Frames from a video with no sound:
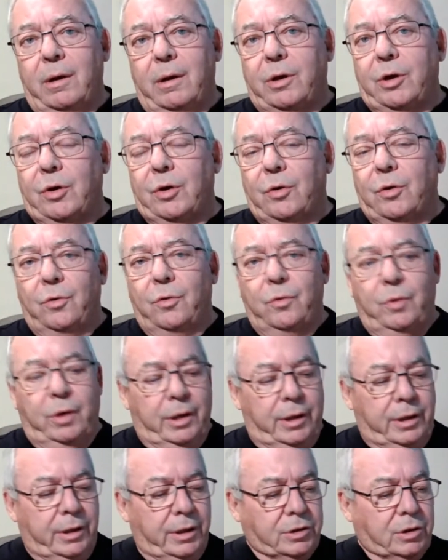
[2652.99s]
you know
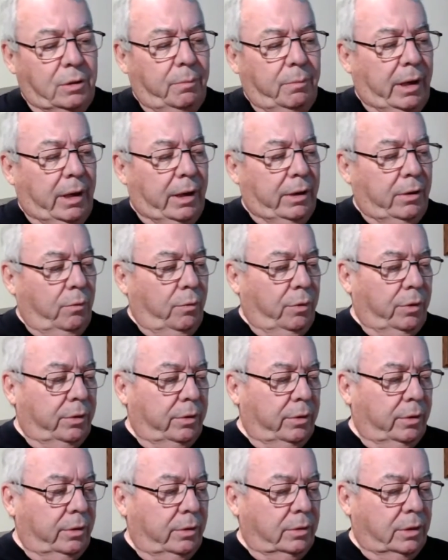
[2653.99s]
and it doesn't matter
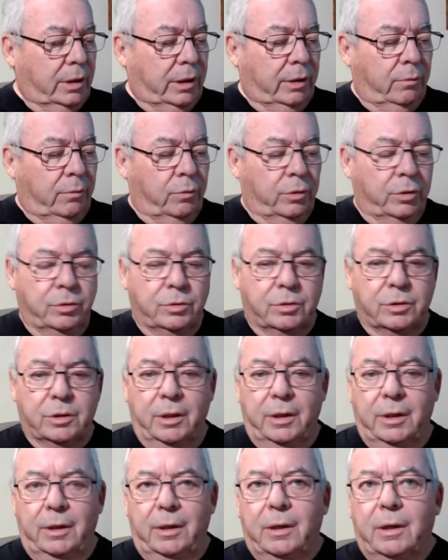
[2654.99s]
whether it was
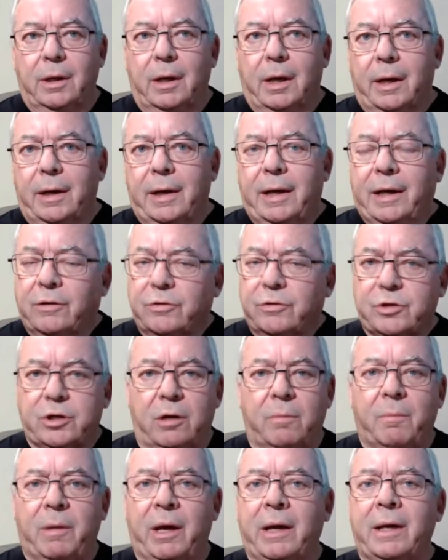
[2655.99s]
uh,
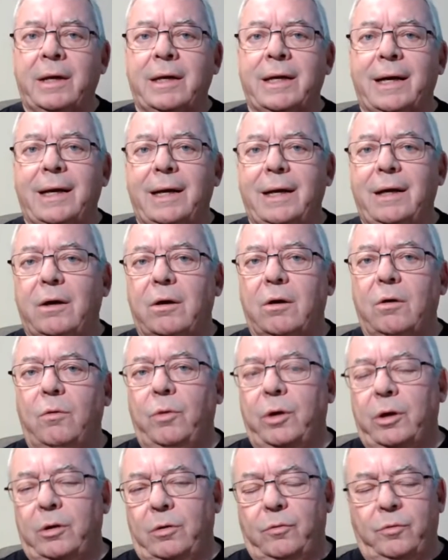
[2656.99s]
Nelson Mandela or
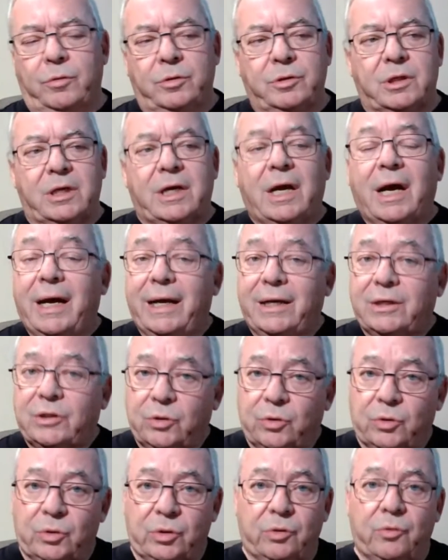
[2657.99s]
whether it was the
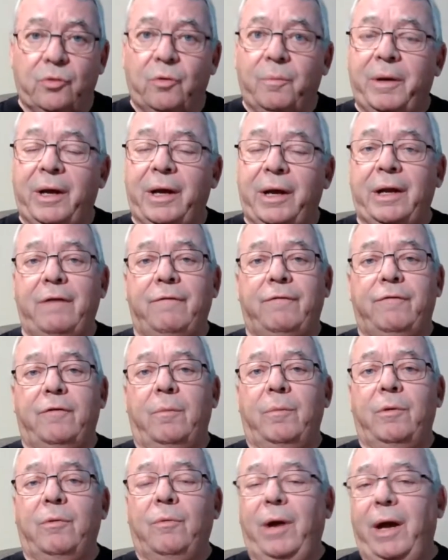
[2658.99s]
Ayatollah Khomeini
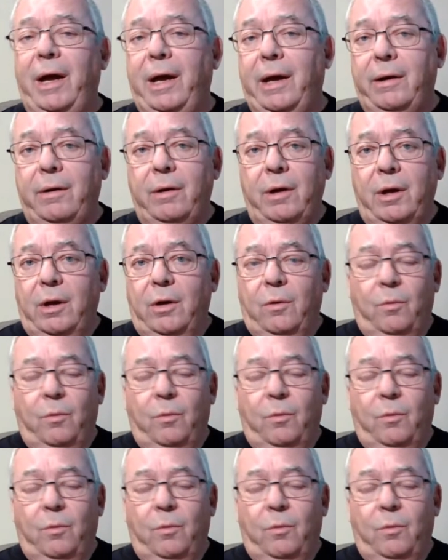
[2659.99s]
from Iran,